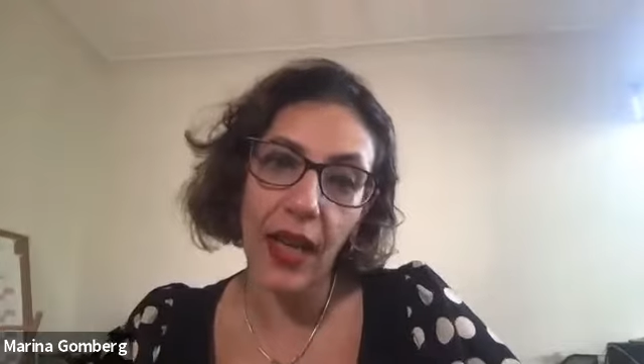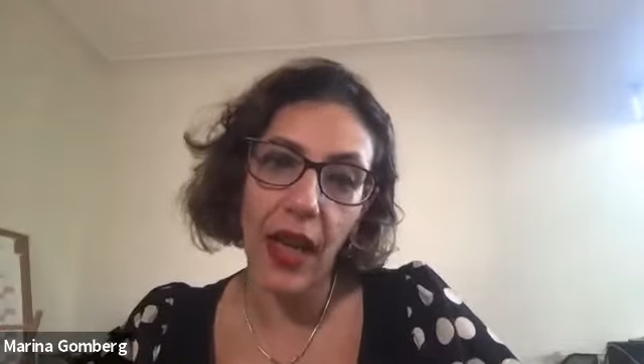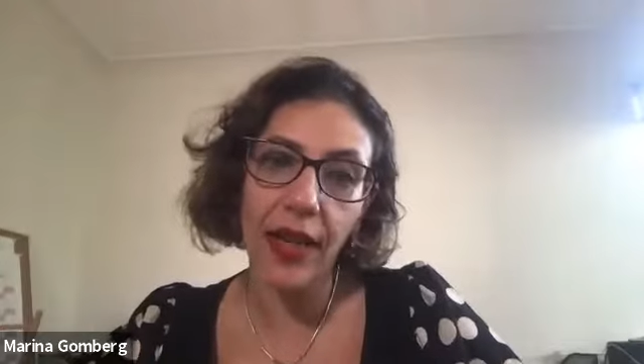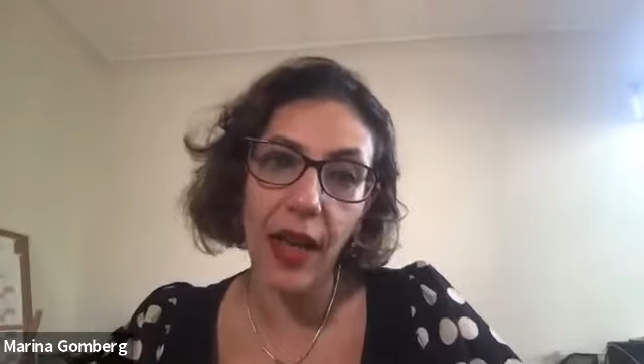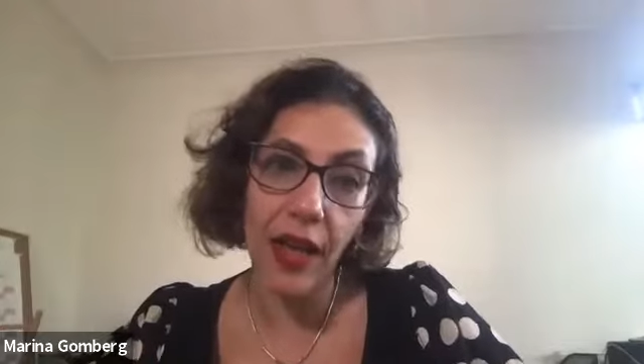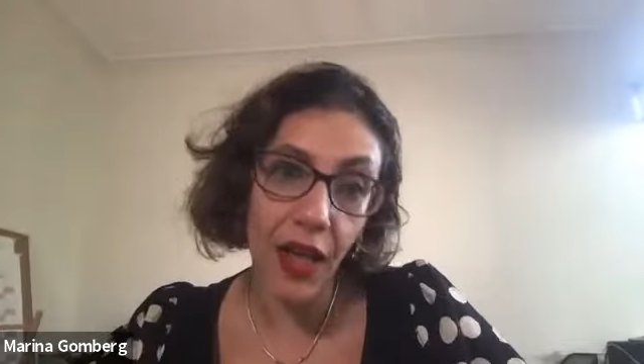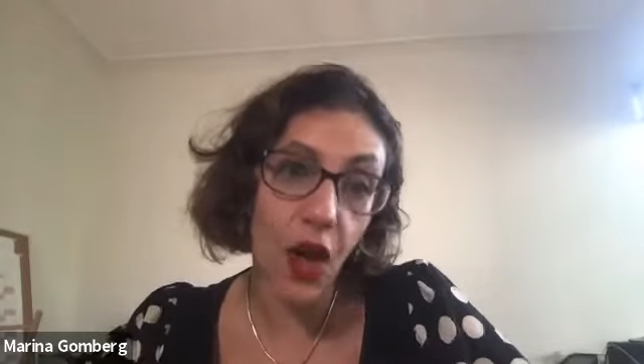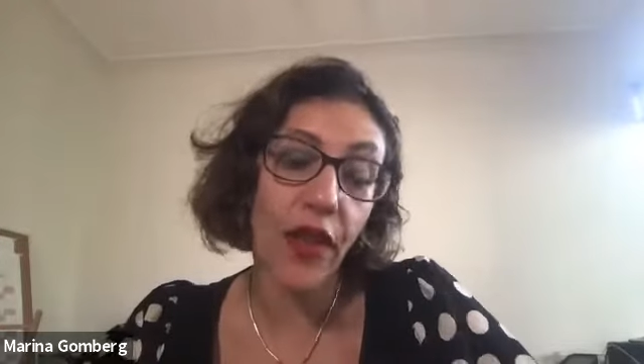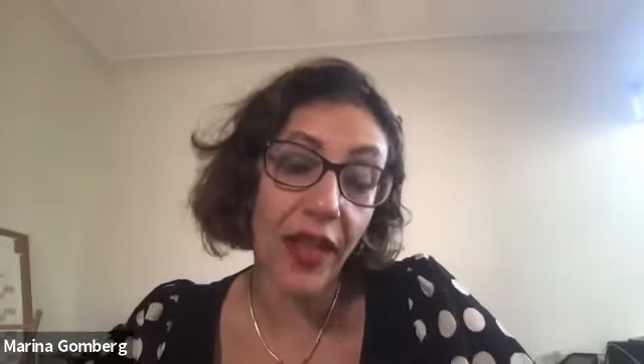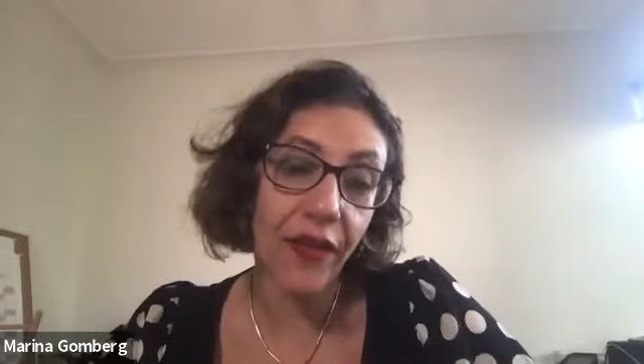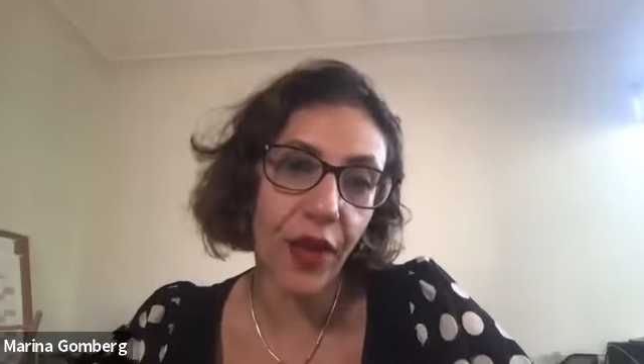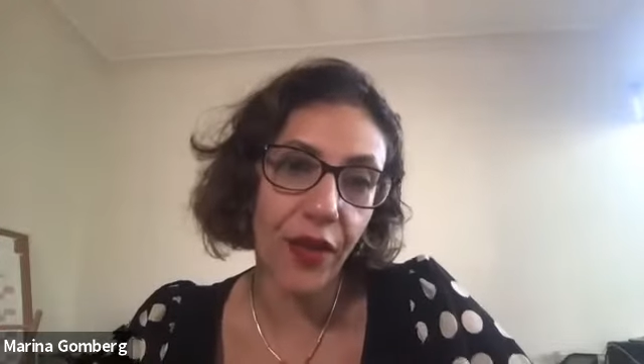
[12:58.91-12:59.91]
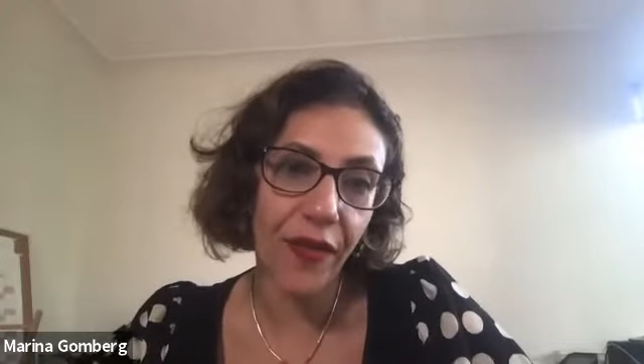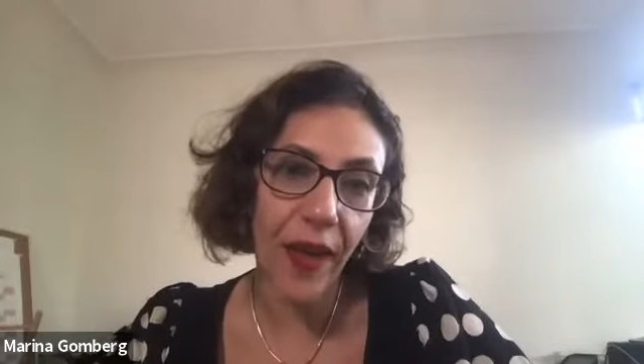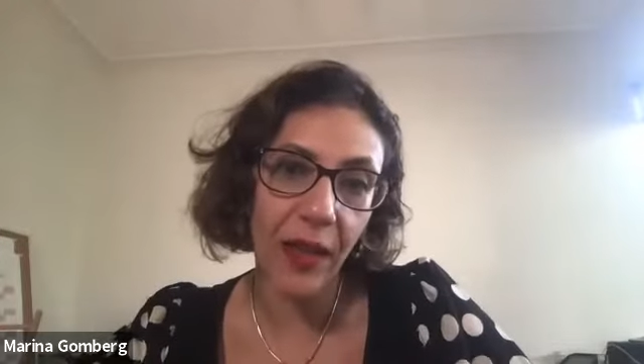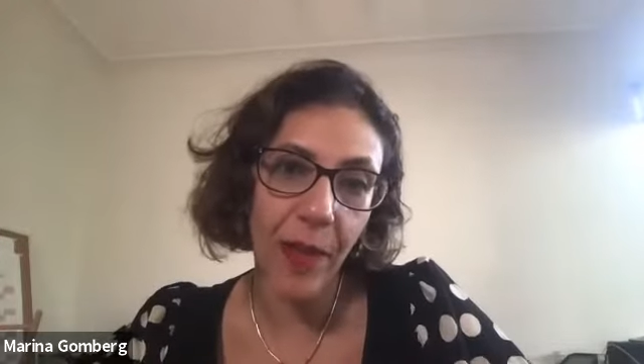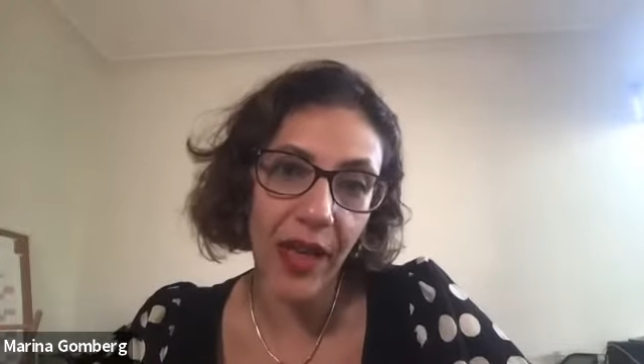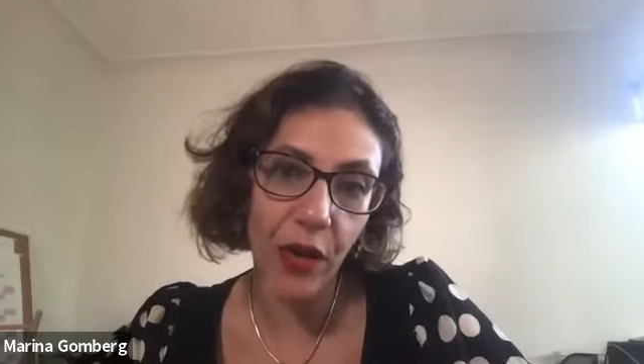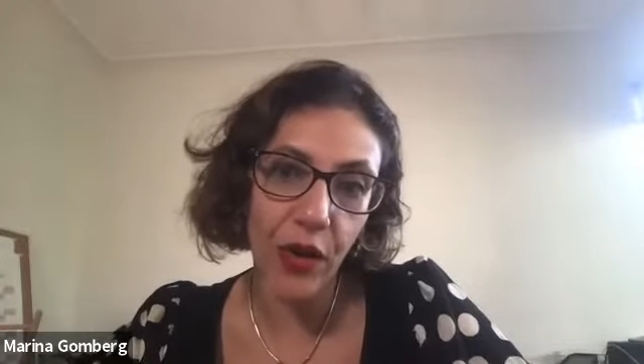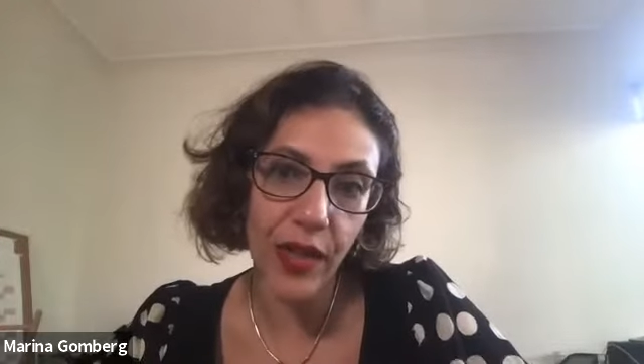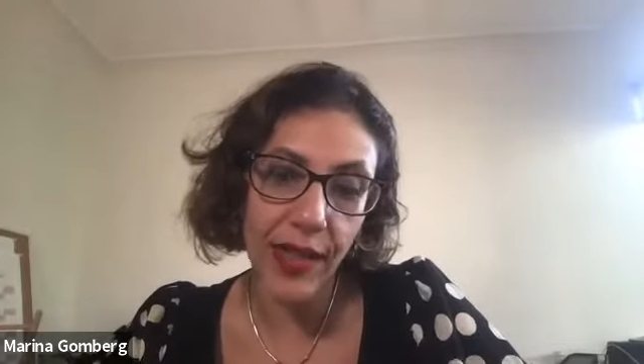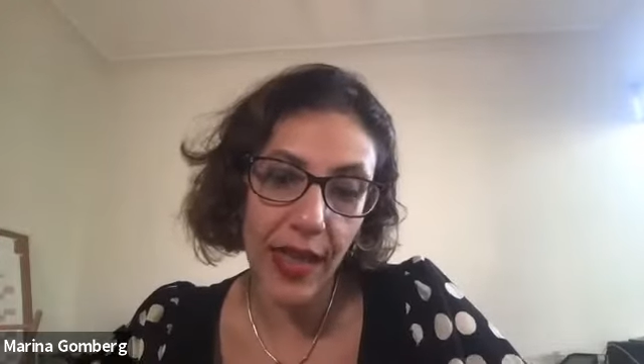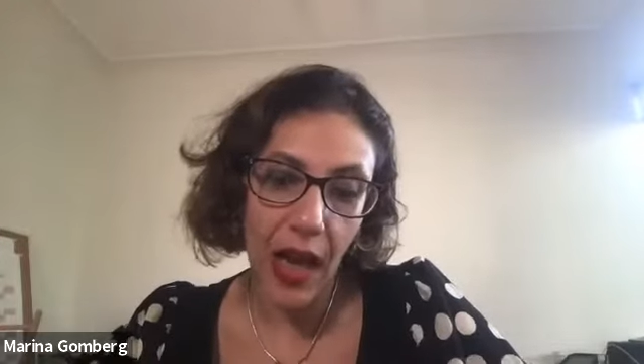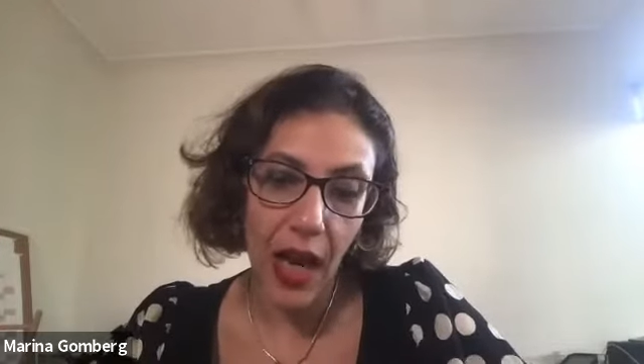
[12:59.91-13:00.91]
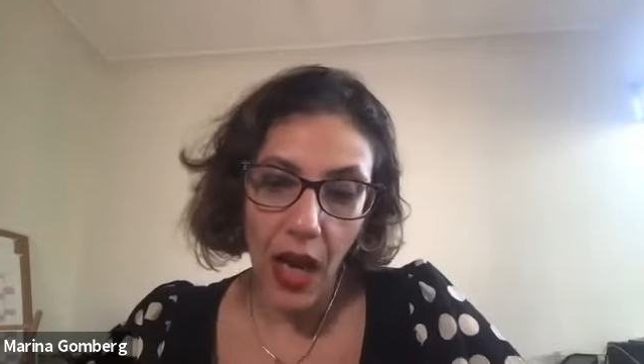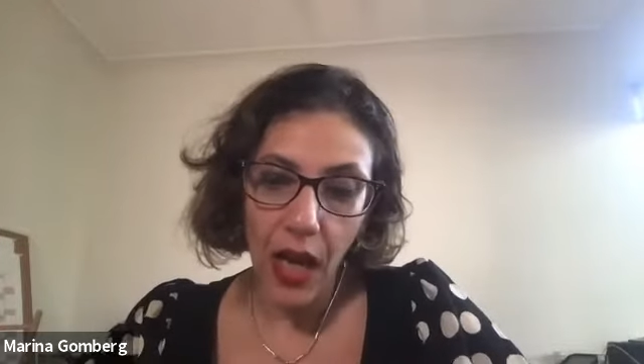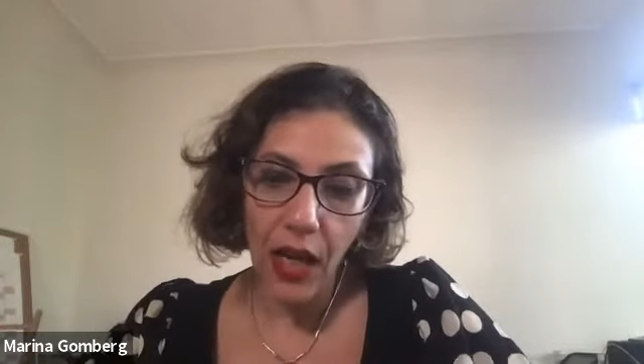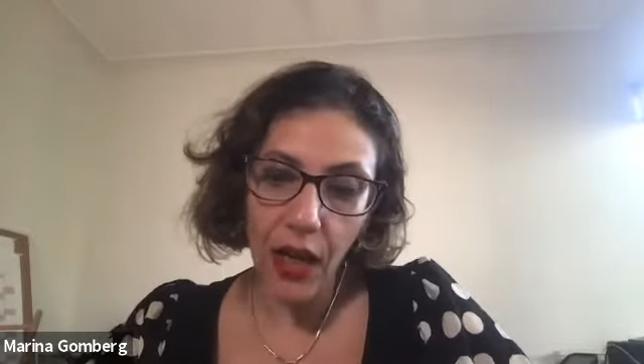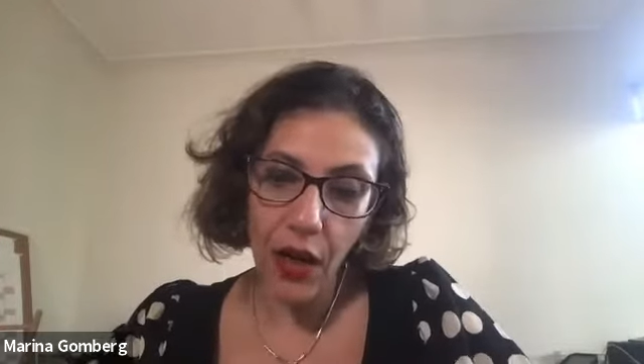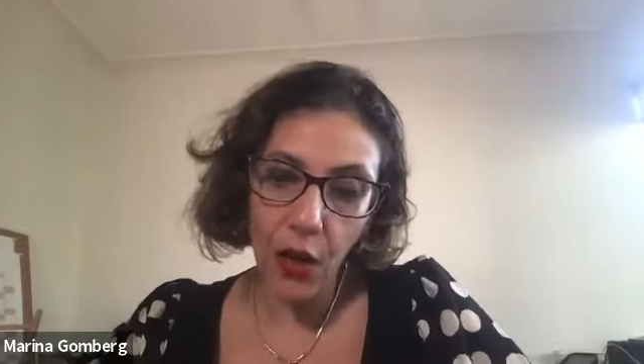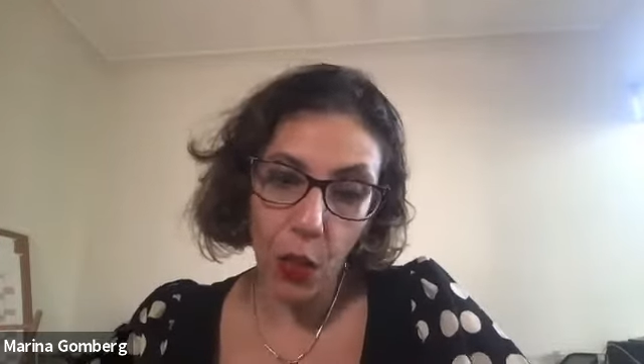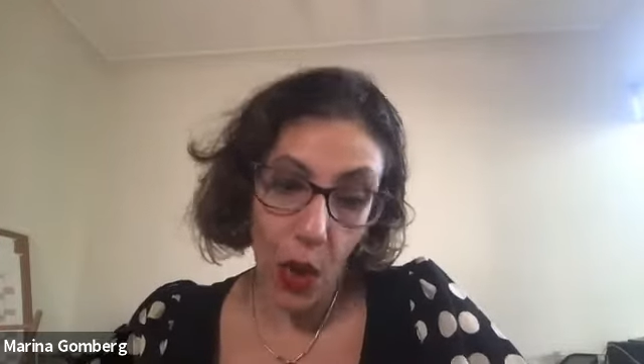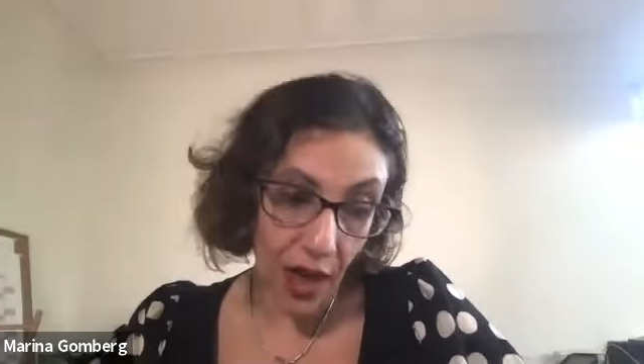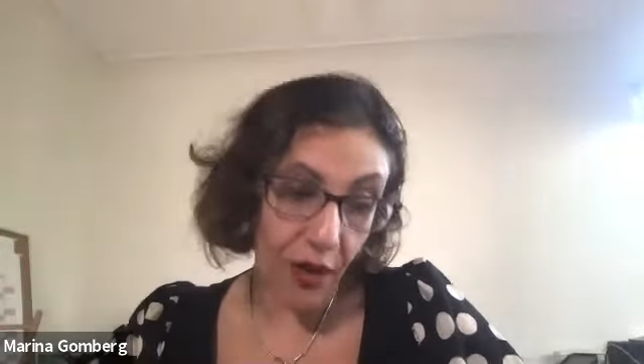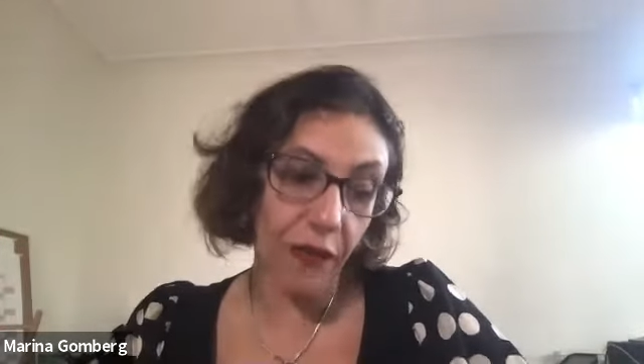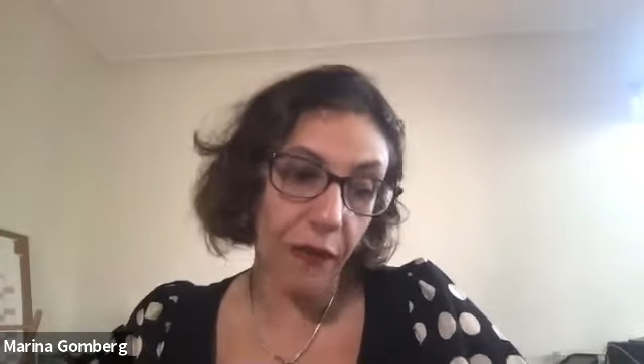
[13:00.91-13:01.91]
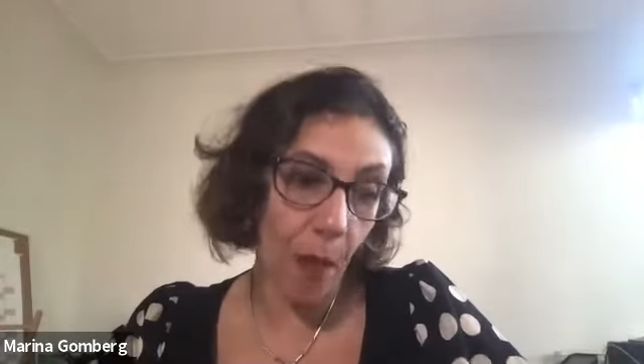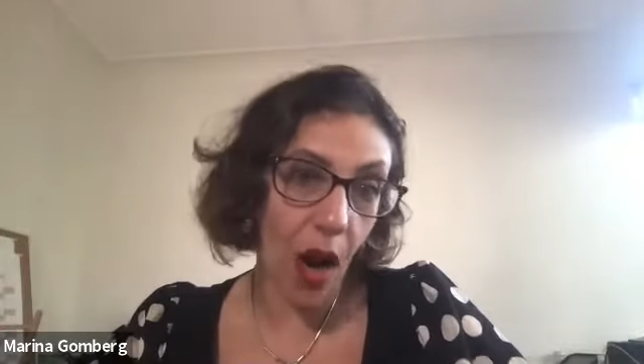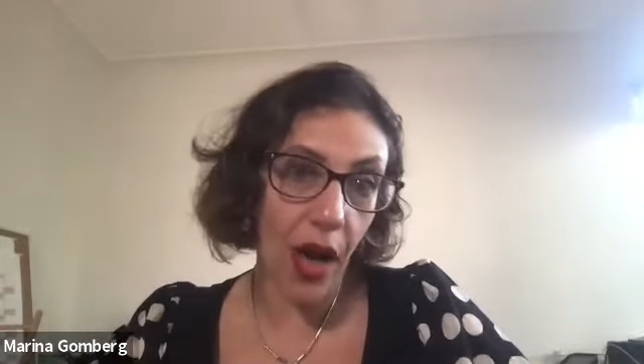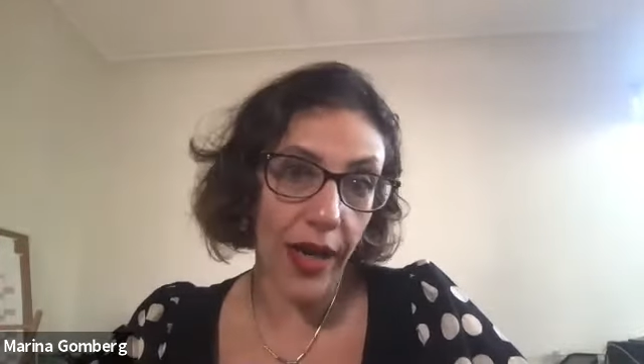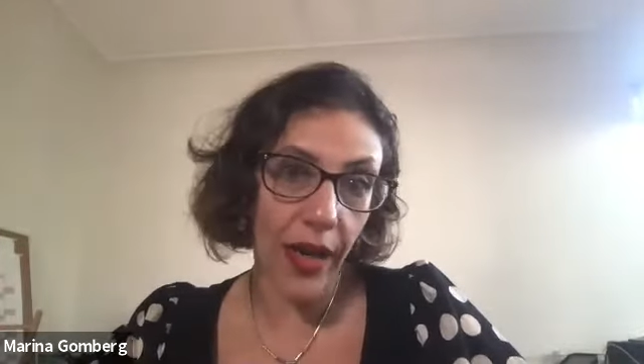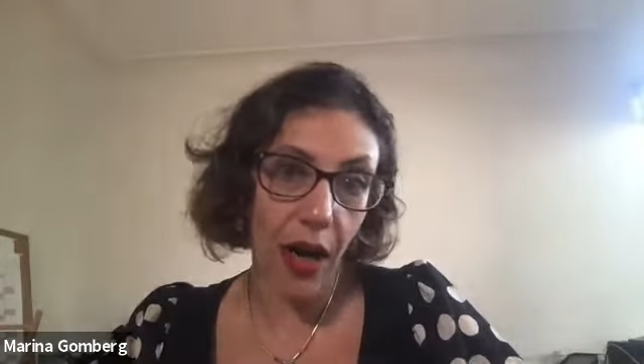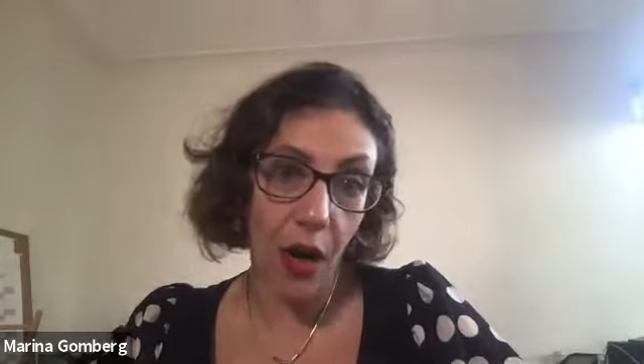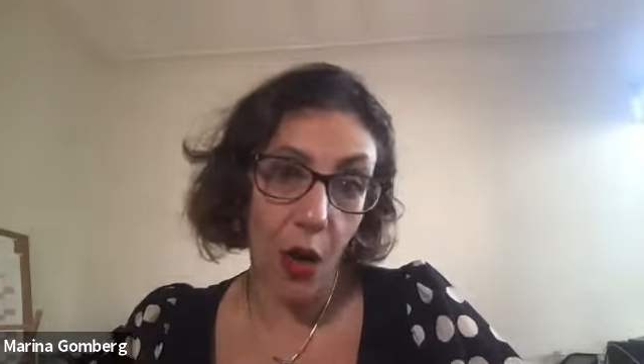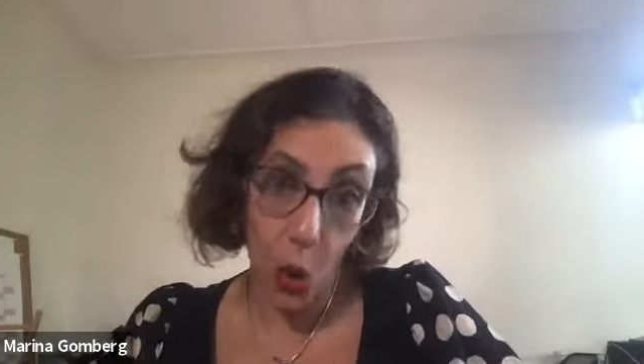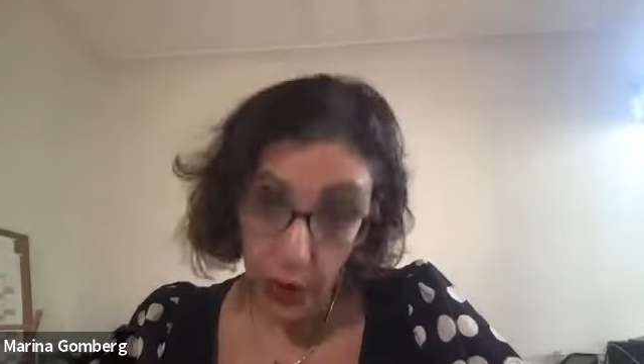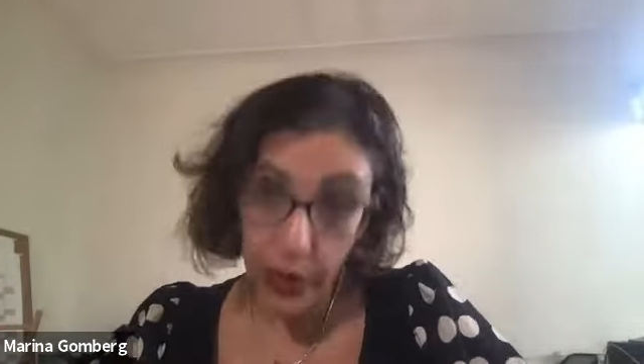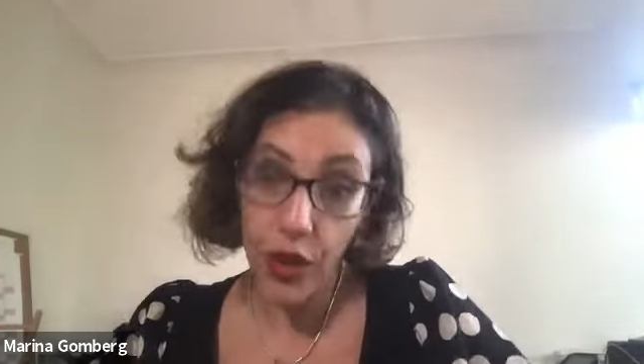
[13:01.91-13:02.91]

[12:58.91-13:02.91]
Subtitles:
And I know that for a fact, because, you know, one of my older